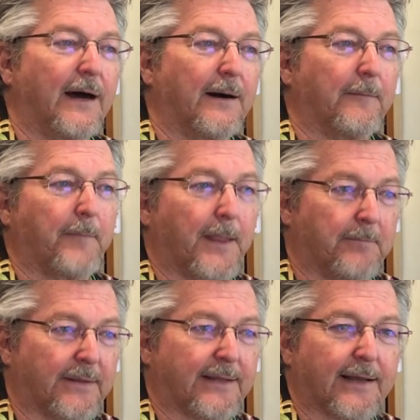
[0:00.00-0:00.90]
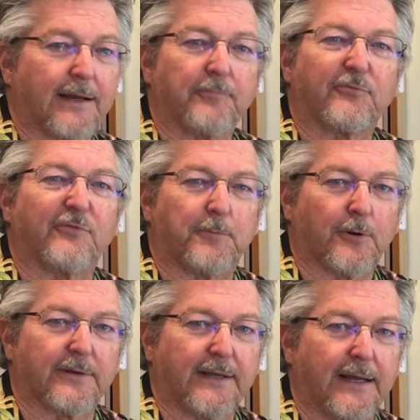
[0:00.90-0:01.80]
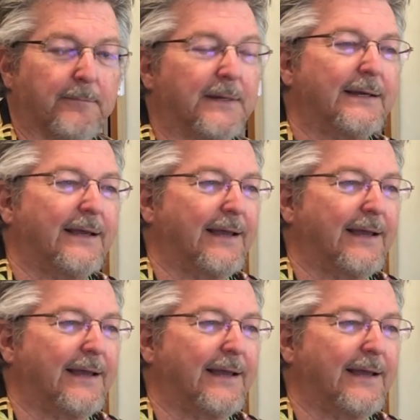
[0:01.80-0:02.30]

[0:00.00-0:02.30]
but that helps support them.